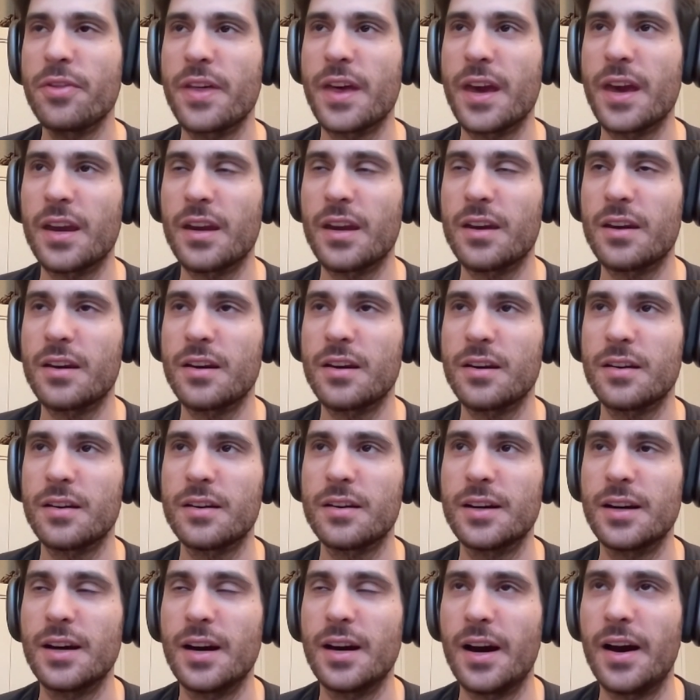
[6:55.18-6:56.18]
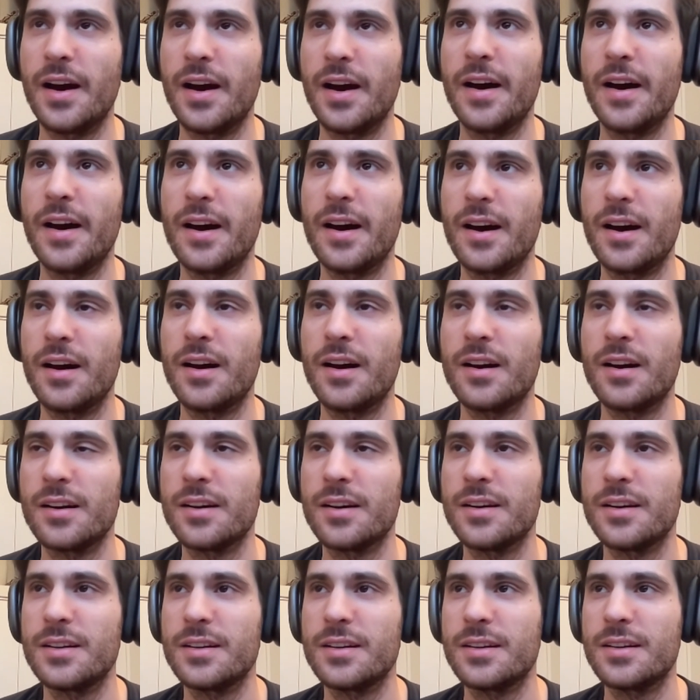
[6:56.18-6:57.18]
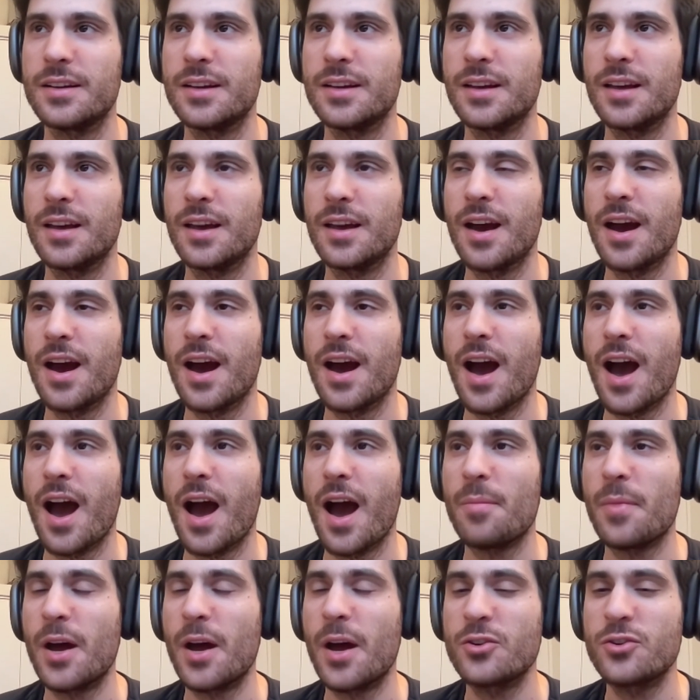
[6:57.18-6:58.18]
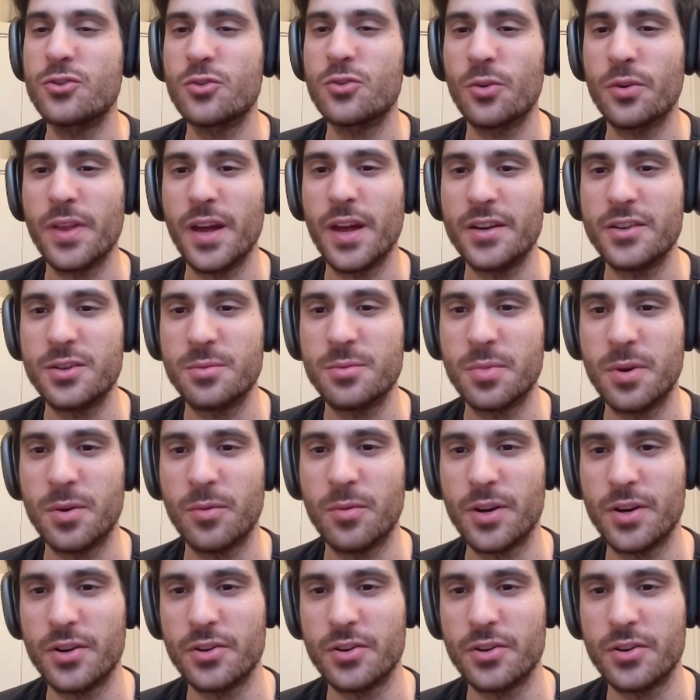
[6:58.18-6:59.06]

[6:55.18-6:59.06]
think. Uh... I'm not sure that it should be